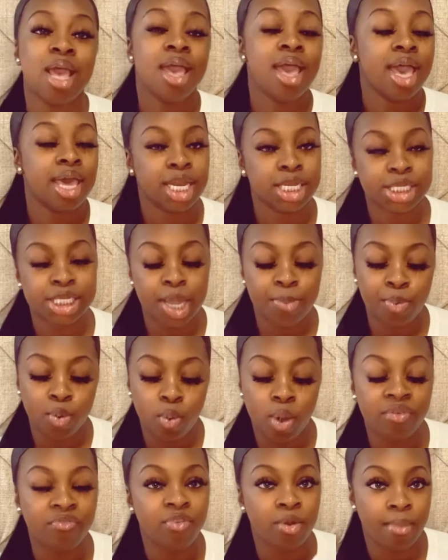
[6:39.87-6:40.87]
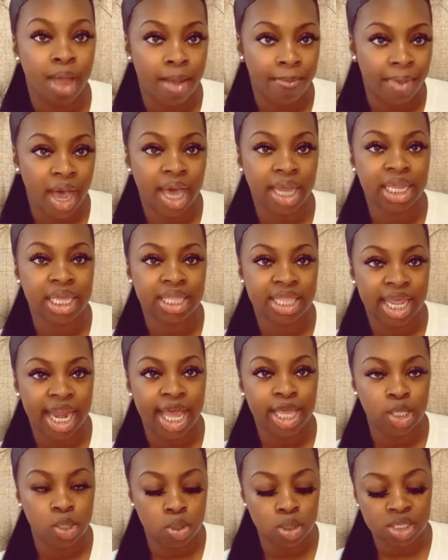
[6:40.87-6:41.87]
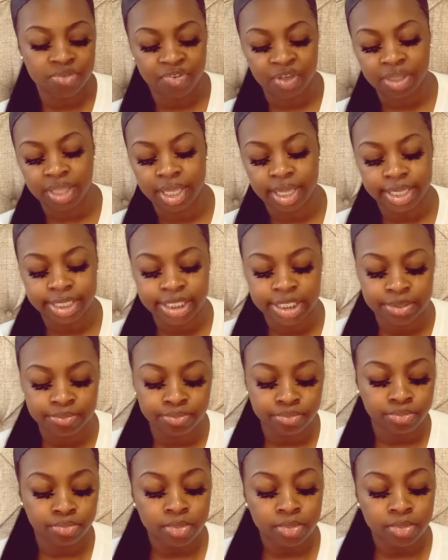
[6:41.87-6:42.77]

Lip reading: and a separate one for my body that I use for this.